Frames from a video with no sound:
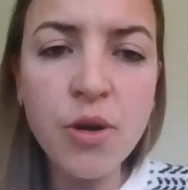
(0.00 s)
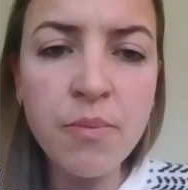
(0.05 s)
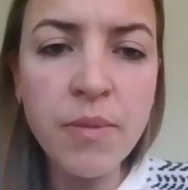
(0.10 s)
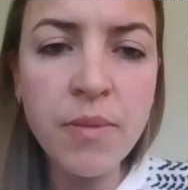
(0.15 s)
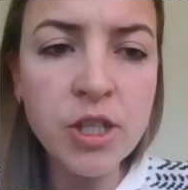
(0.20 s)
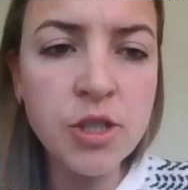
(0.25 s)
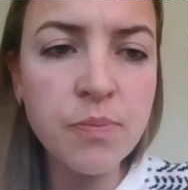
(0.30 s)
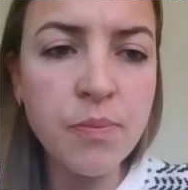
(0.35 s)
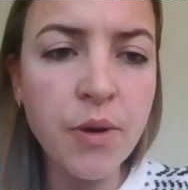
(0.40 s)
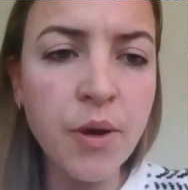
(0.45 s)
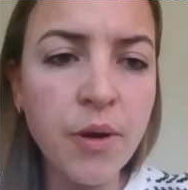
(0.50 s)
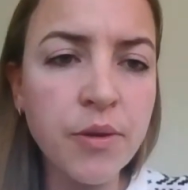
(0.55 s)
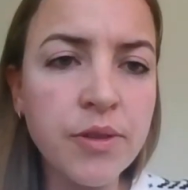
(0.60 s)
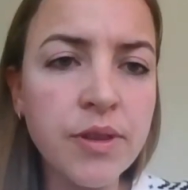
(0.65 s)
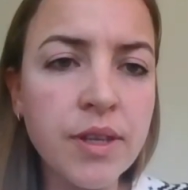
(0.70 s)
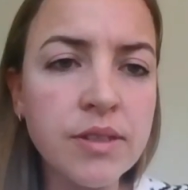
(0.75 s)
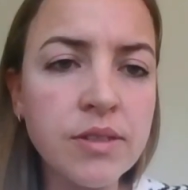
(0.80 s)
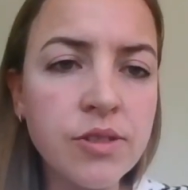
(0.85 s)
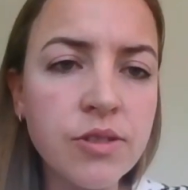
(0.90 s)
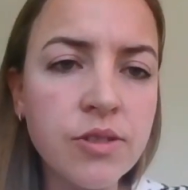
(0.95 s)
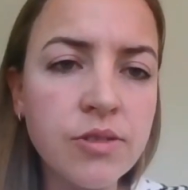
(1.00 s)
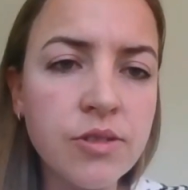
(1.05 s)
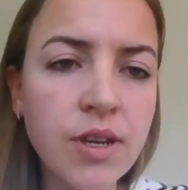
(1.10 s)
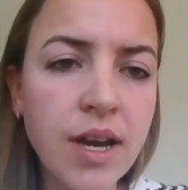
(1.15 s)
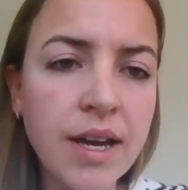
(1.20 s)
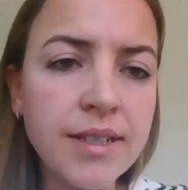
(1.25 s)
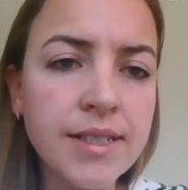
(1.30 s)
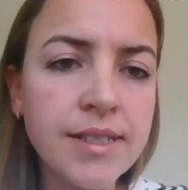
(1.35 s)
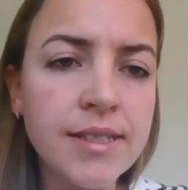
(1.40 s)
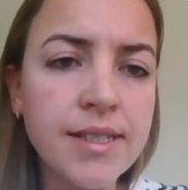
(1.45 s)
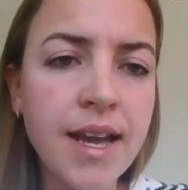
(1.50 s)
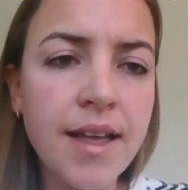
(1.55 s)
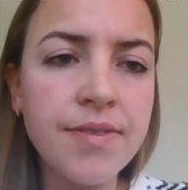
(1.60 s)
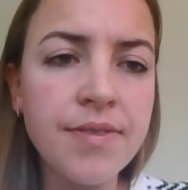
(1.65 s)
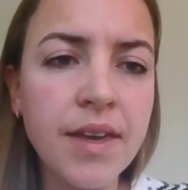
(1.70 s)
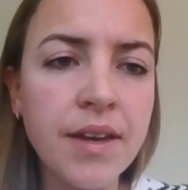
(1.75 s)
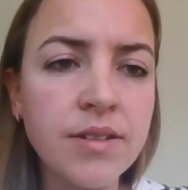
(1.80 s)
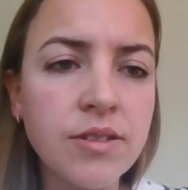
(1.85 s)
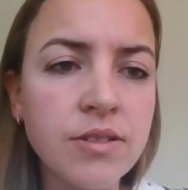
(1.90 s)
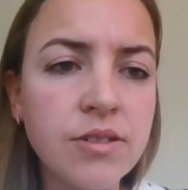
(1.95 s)
much, both. And to
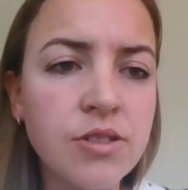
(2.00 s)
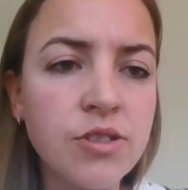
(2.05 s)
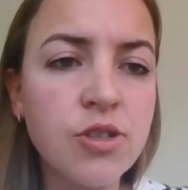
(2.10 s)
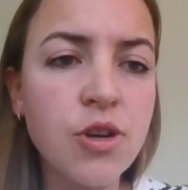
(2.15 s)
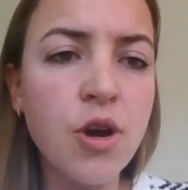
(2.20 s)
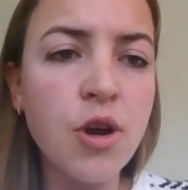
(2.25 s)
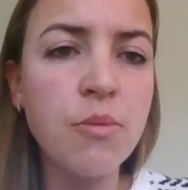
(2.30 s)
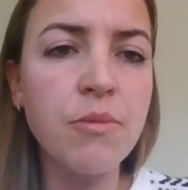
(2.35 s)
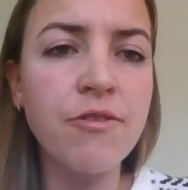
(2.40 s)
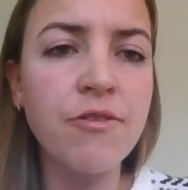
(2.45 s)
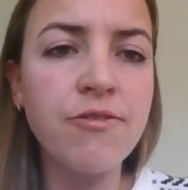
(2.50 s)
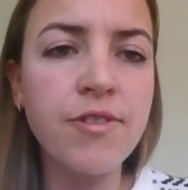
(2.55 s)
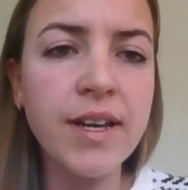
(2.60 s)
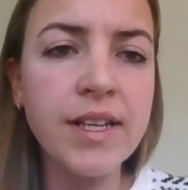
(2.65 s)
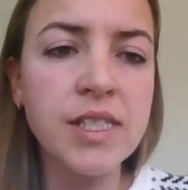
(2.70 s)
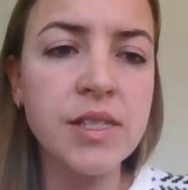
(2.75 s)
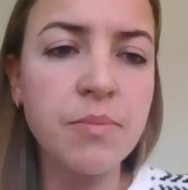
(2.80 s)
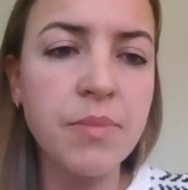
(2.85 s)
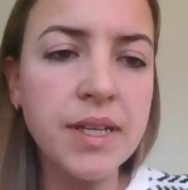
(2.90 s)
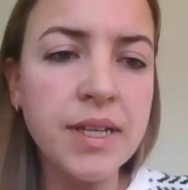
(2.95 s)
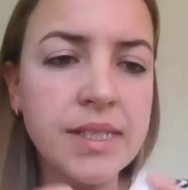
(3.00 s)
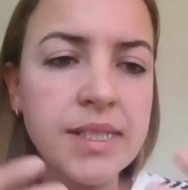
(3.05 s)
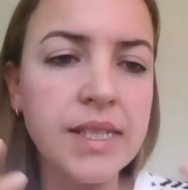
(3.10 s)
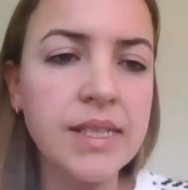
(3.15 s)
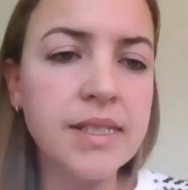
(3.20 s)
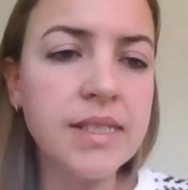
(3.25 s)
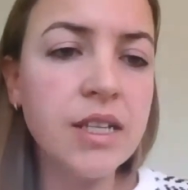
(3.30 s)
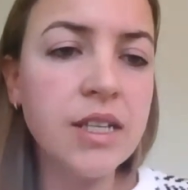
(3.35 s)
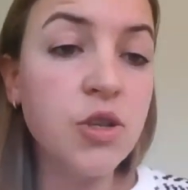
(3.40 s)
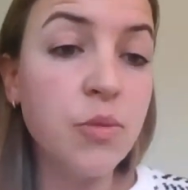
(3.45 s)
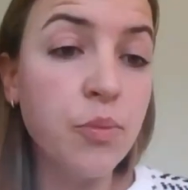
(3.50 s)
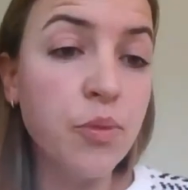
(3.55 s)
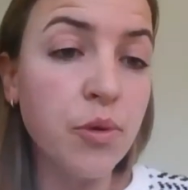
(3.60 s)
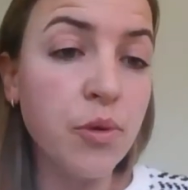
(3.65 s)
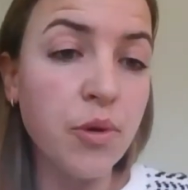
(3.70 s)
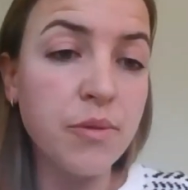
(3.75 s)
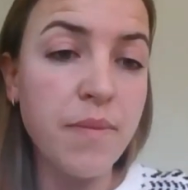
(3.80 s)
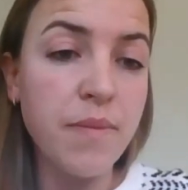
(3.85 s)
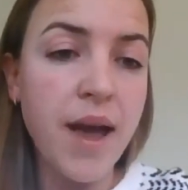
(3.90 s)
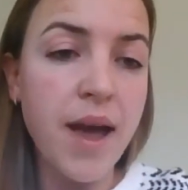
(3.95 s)
understand that term of flexibility in such a
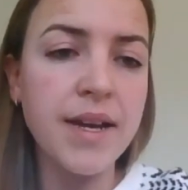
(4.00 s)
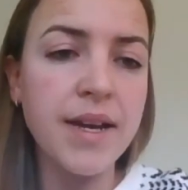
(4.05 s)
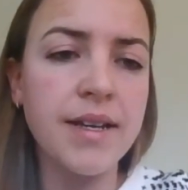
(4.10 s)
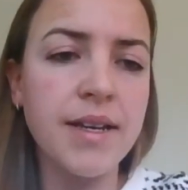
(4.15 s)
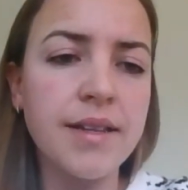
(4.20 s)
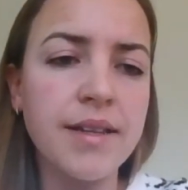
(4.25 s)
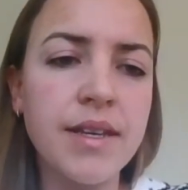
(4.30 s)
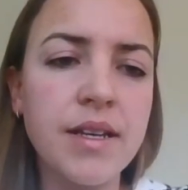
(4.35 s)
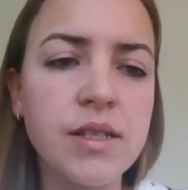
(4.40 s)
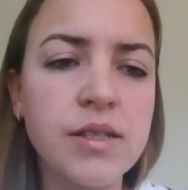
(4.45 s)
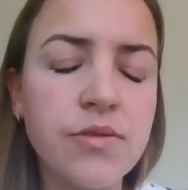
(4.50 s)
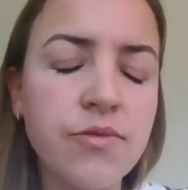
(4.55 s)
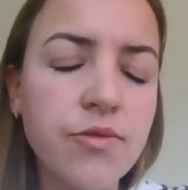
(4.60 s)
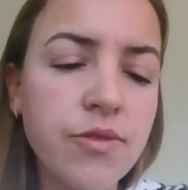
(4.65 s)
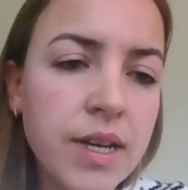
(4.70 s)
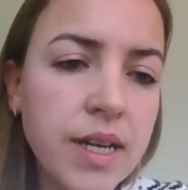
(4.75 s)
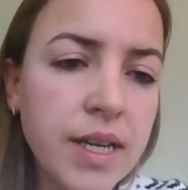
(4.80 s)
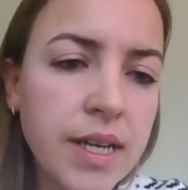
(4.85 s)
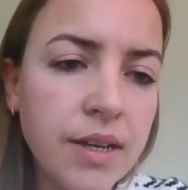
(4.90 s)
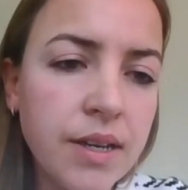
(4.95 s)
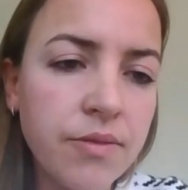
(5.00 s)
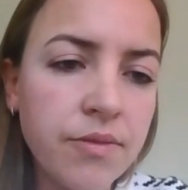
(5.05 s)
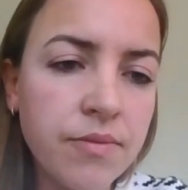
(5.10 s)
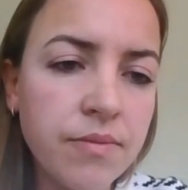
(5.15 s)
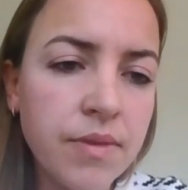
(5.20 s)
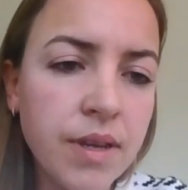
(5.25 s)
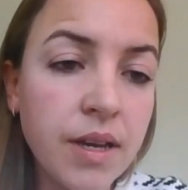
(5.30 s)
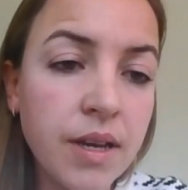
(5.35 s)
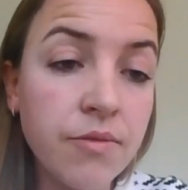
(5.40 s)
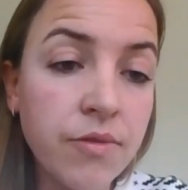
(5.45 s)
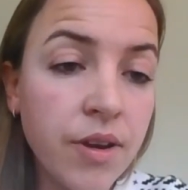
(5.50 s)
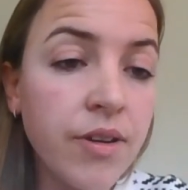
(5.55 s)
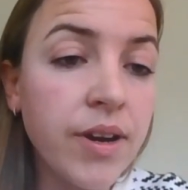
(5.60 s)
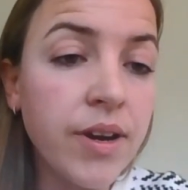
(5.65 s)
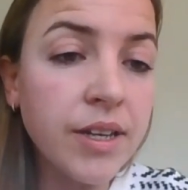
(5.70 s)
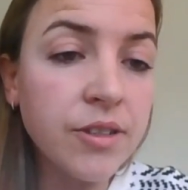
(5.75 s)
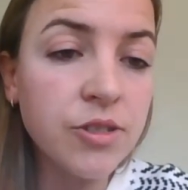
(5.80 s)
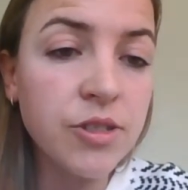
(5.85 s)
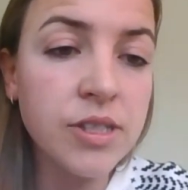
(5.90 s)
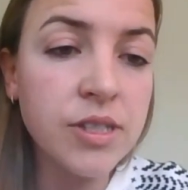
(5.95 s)
broad manner, I think is really
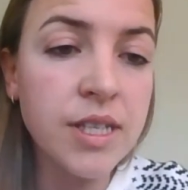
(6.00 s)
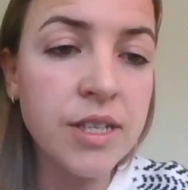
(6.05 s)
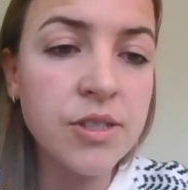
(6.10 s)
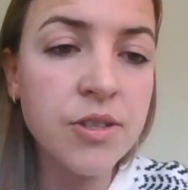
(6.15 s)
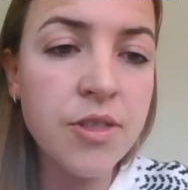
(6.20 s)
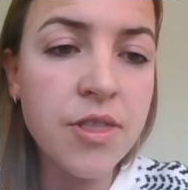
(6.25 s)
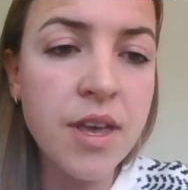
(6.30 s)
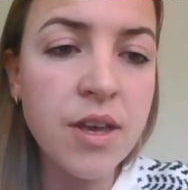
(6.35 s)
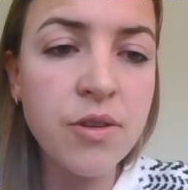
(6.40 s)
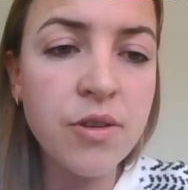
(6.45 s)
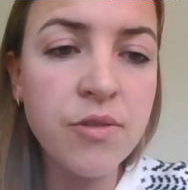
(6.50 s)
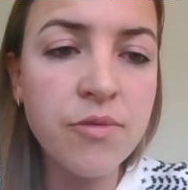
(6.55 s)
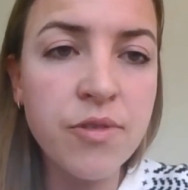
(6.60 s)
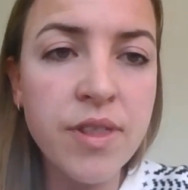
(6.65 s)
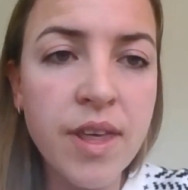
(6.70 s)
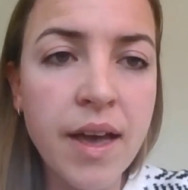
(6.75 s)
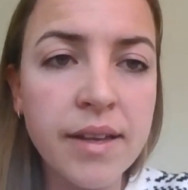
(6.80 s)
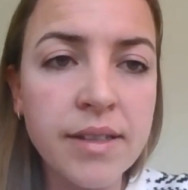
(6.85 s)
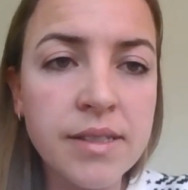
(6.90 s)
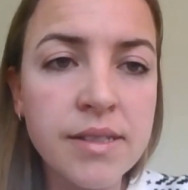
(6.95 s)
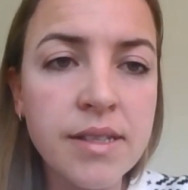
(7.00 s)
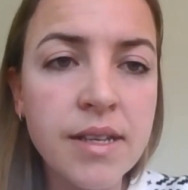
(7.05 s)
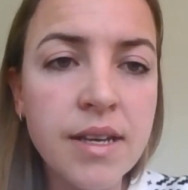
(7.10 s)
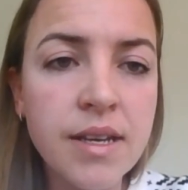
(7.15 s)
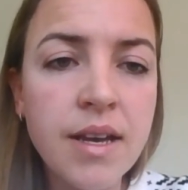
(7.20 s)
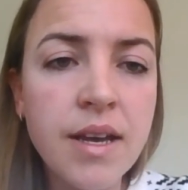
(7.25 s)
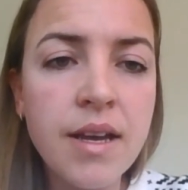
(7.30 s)
very interesting. So thank you for that.